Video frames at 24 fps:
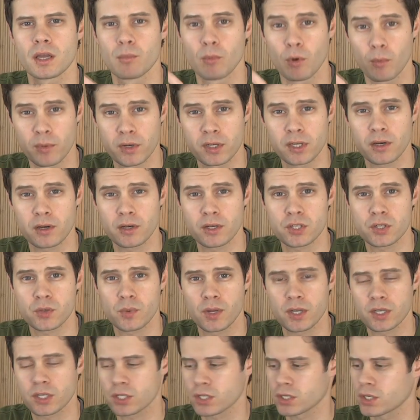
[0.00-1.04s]
A momentary
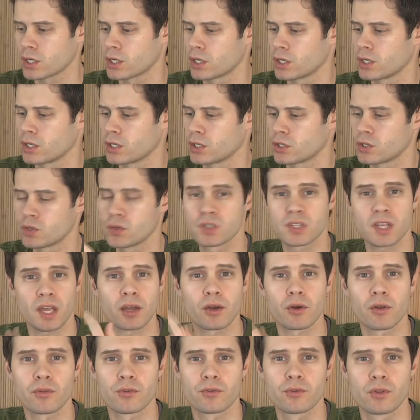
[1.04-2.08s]
switch to
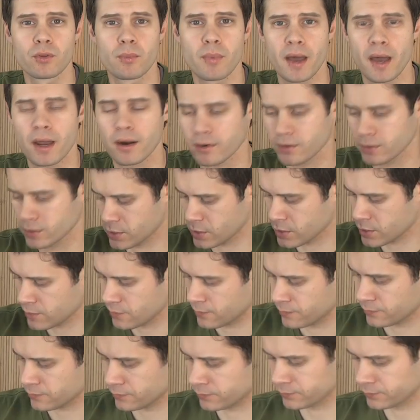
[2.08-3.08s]
cycle through the patterns.